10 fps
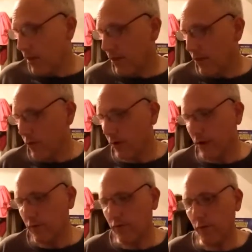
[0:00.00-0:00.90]
3
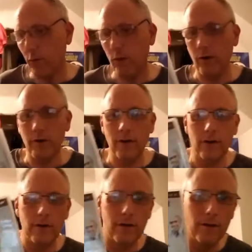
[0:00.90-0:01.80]
and 4
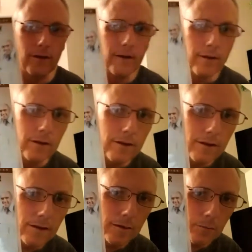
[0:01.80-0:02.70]

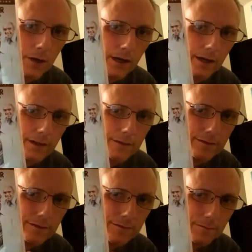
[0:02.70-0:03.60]

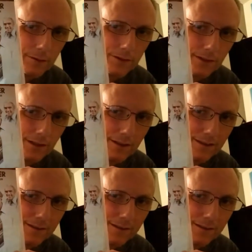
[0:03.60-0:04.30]
box. Once again,